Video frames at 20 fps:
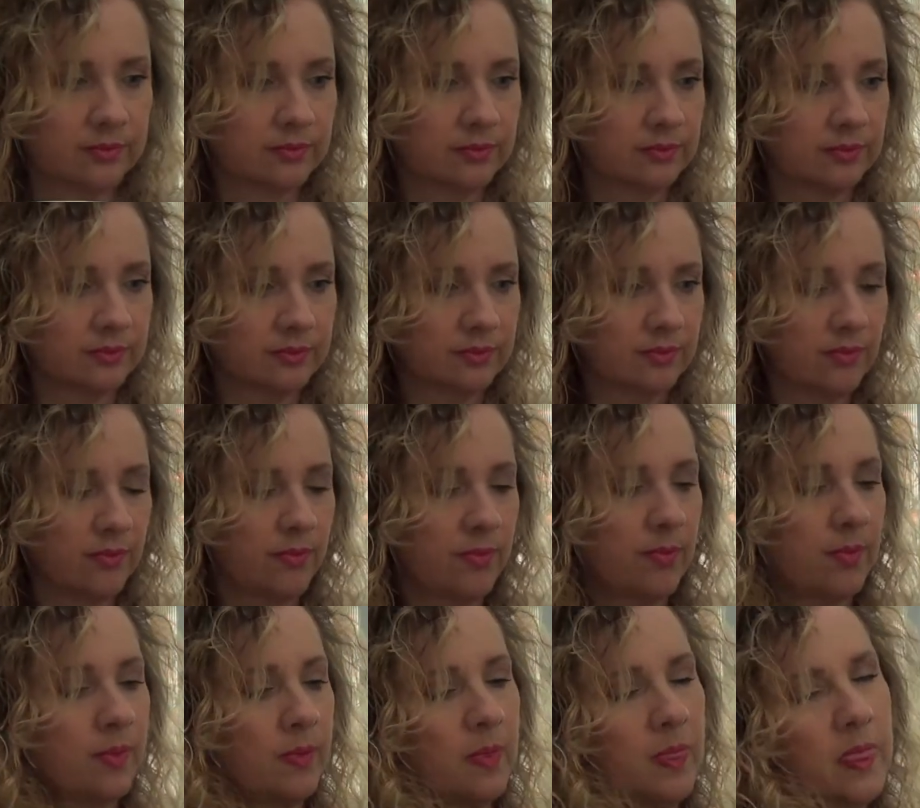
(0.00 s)
I
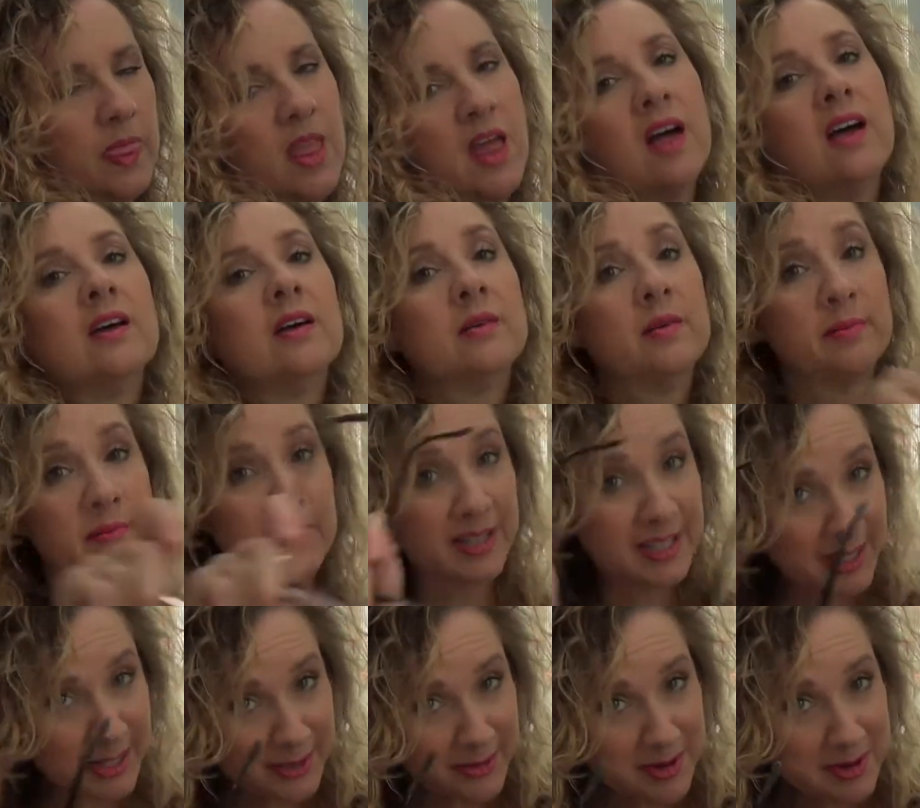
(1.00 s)

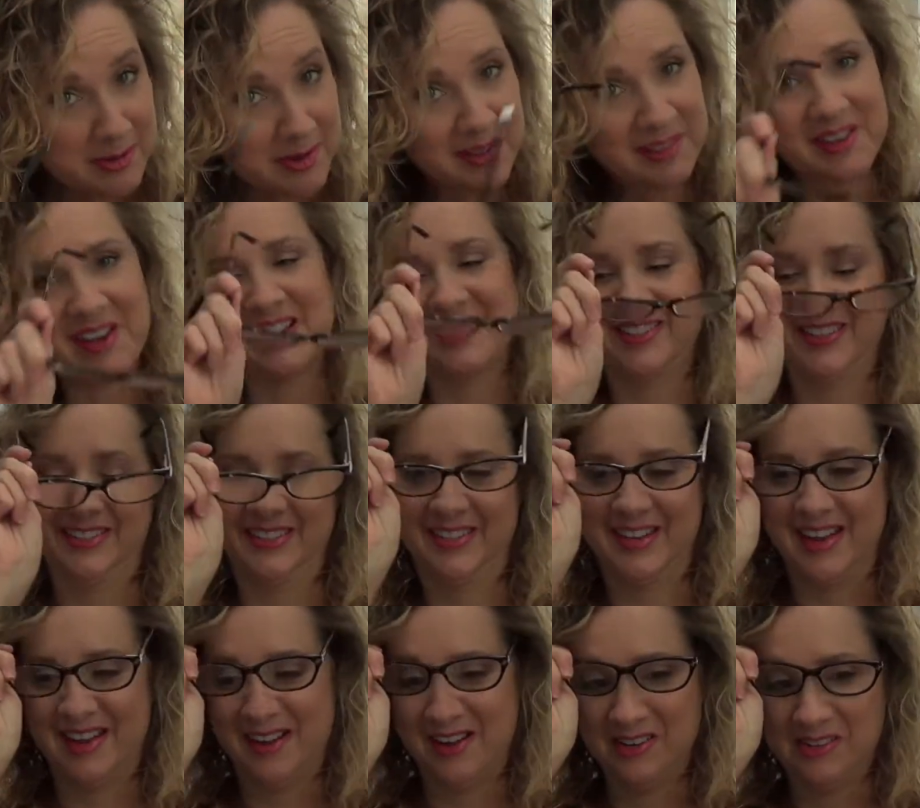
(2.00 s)
must wear my glasses
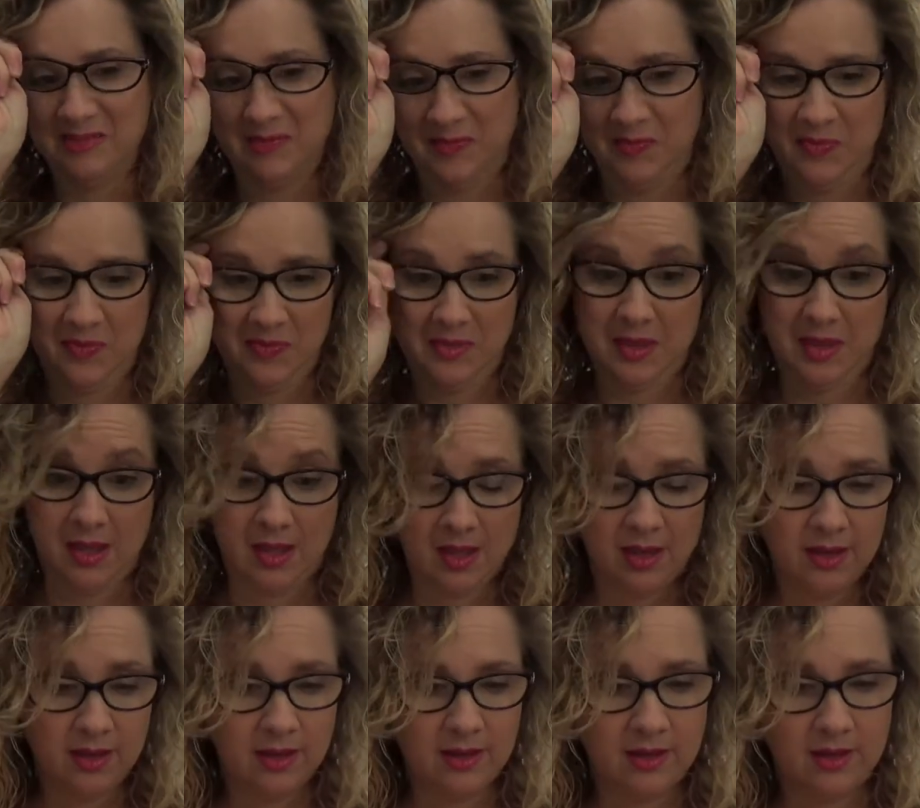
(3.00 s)
now.
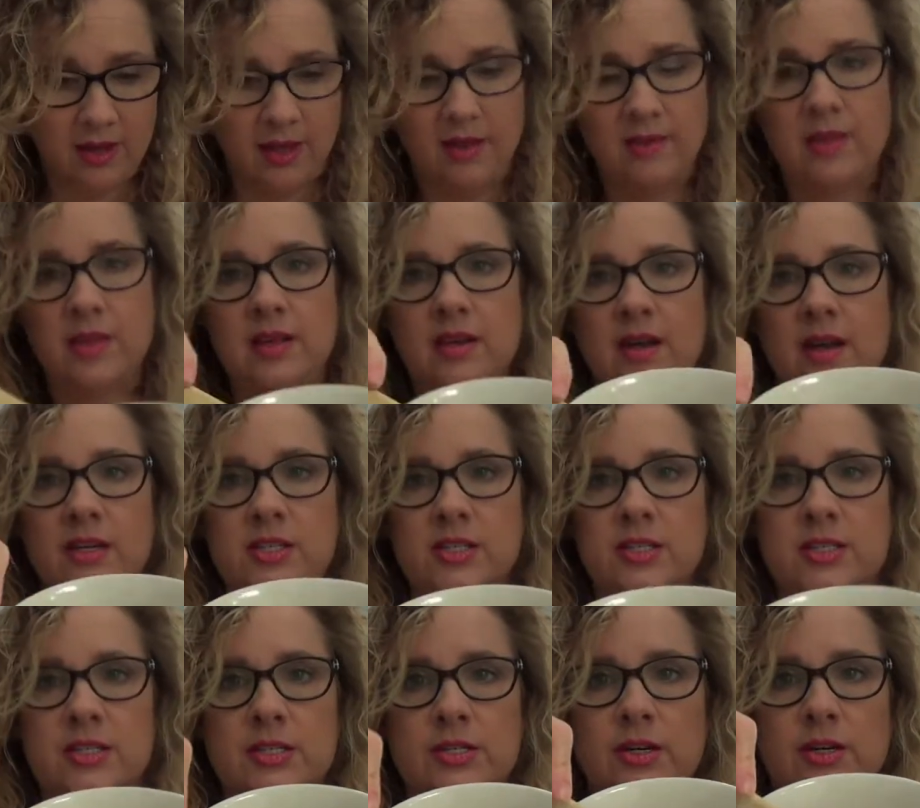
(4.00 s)
And then I
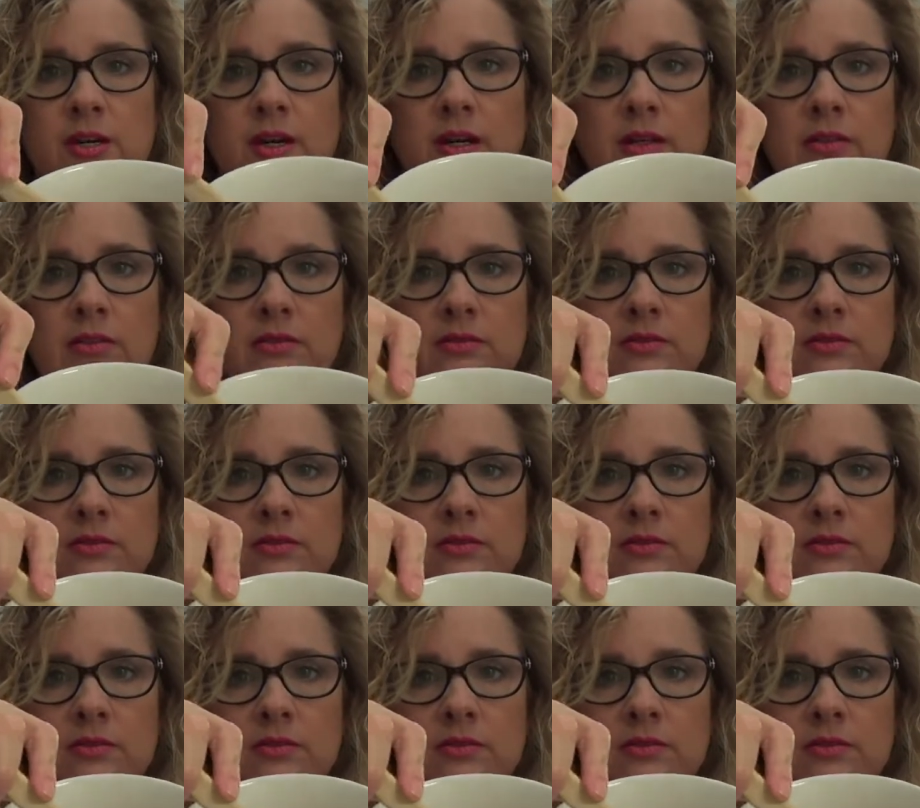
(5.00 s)
just stir.